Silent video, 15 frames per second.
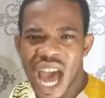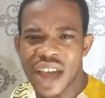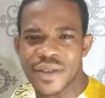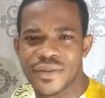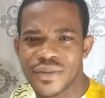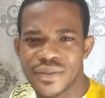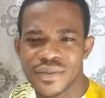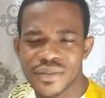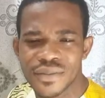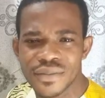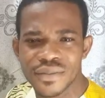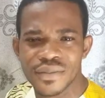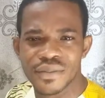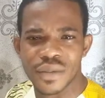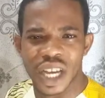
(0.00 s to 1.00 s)
life,
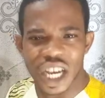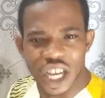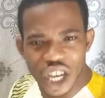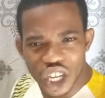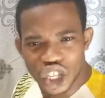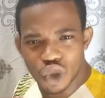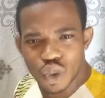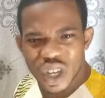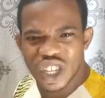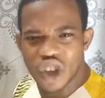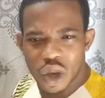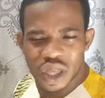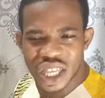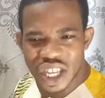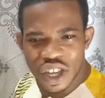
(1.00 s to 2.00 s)
you will
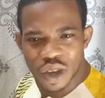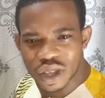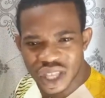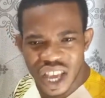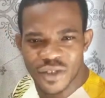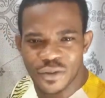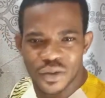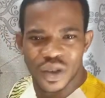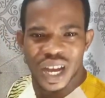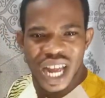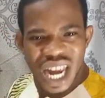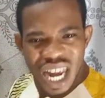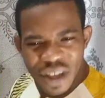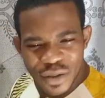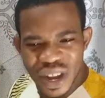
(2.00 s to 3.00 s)
just see yourself
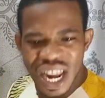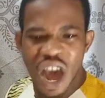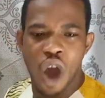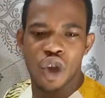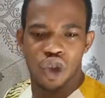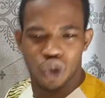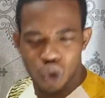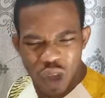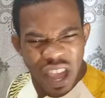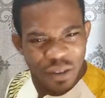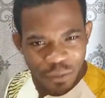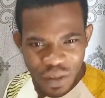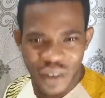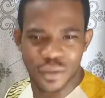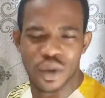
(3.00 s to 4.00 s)
living also a
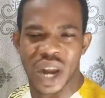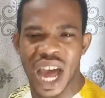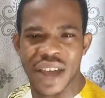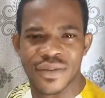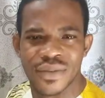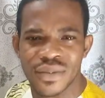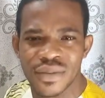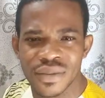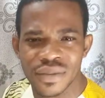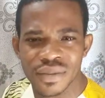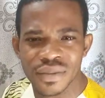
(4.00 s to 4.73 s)
faithful life.